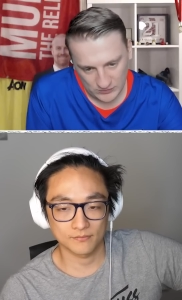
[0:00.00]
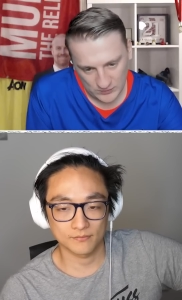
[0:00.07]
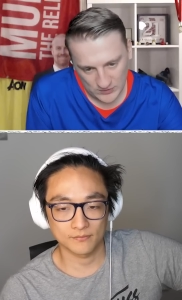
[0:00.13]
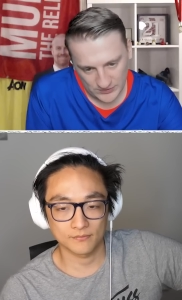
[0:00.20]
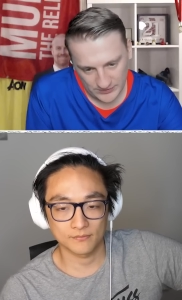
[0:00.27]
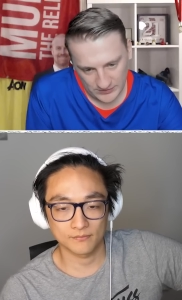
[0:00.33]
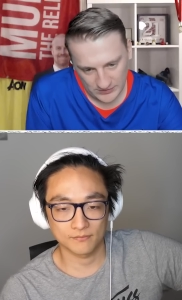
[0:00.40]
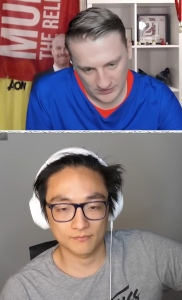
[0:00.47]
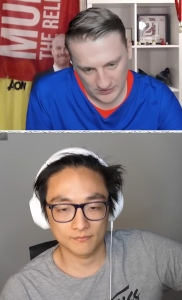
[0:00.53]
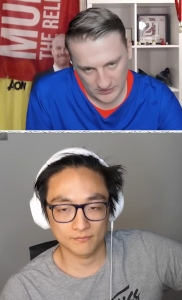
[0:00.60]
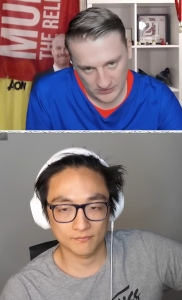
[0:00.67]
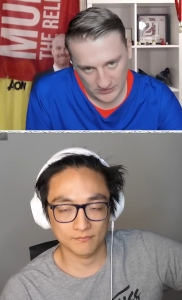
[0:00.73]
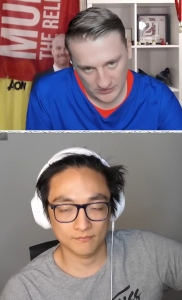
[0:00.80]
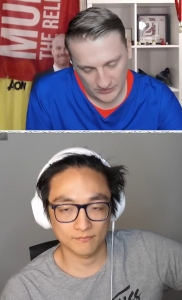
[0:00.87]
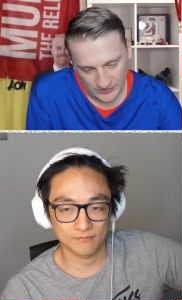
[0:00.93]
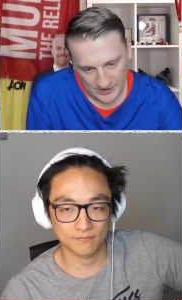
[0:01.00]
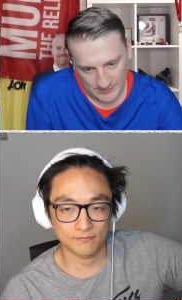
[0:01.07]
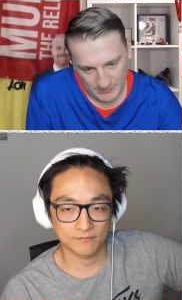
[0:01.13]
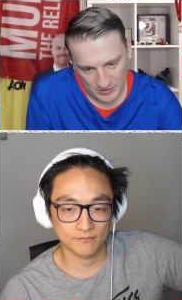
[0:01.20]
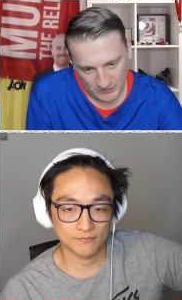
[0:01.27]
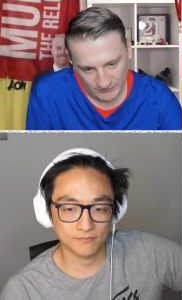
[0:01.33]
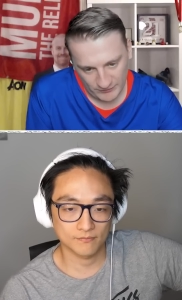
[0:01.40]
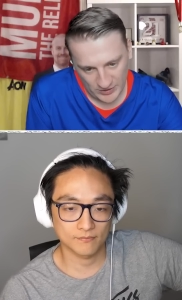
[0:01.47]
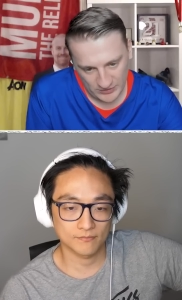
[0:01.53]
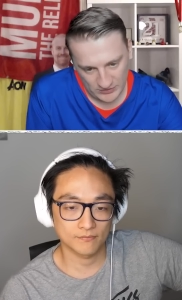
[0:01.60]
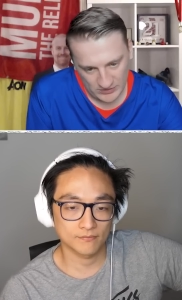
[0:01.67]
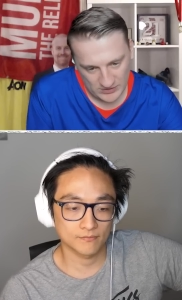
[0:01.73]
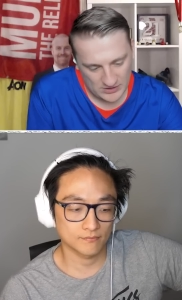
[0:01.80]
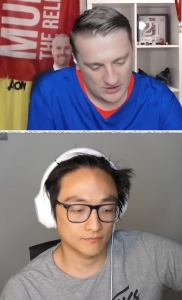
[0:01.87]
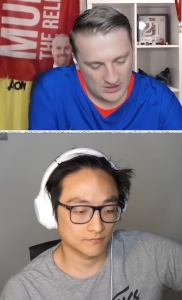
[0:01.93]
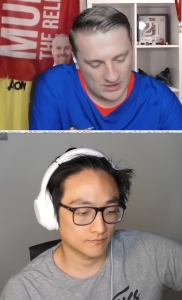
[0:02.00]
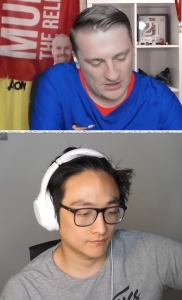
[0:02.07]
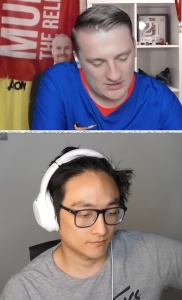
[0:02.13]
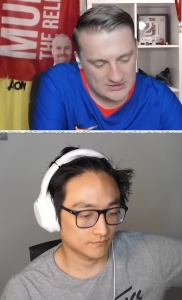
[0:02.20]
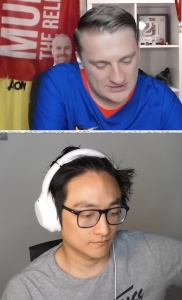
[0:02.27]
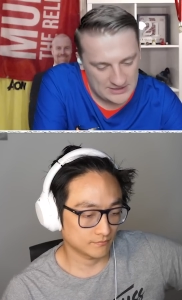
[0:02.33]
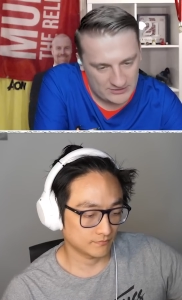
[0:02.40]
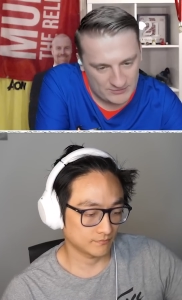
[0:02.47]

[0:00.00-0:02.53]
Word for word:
Speaker 1: one on that bottom row, Diego